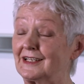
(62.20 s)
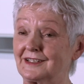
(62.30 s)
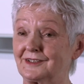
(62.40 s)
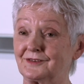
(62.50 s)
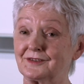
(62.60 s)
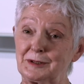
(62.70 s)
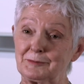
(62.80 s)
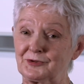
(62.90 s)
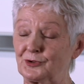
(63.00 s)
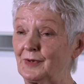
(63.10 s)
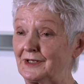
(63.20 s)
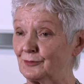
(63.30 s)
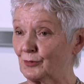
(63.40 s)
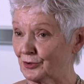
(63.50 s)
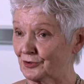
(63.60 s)
in so many
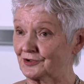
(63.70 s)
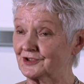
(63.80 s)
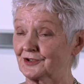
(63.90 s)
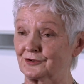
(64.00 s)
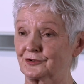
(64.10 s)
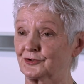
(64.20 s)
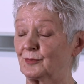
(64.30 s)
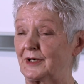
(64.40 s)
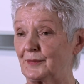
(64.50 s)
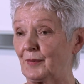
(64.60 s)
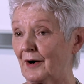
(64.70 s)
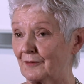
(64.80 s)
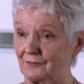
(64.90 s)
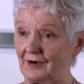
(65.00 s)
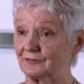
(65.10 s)
words or so many
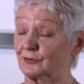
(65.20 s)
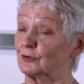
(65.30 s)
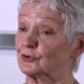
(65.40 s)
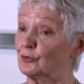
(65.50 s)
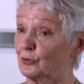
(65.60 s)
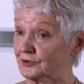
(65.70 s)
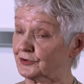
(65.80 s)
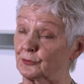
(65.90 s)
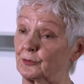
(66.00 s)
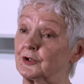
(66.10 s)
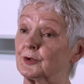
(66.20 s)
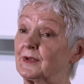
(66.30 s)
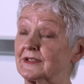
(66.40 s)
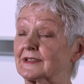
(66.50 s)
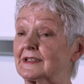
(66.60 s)
paragraphs or a short story, you're
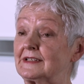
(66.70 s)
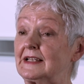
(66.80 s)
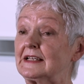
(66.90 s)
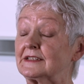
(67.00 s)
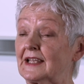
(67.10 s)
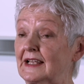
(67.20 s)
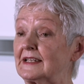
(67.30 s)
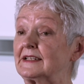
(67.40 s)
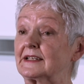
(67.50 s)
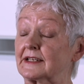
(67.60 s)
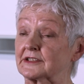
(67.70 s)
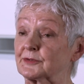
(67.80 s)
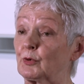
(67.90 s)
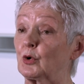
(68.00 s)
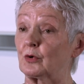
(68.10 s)
basically telling and
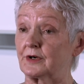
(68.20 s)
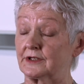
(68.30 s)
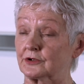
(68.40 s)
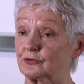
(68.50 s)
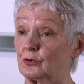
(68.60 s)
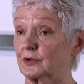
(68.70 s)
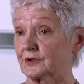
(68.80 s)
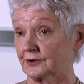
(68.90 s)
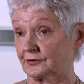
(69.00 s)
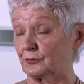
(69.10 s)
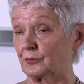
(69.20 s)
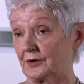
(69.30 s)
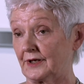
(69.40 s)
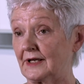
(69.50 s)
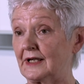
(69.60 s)
exploring a short
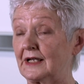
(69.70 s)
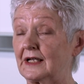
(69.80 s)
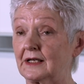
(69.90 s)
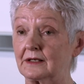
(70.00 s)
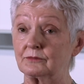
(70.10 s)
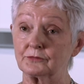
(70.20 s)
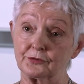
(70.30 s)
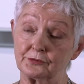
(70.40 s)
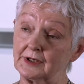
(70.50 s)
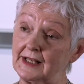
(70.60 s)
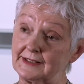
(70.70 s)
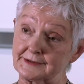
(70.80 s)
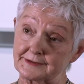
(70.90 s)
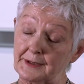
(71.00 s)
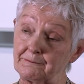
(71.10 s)
story through the
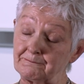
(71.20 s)
lens.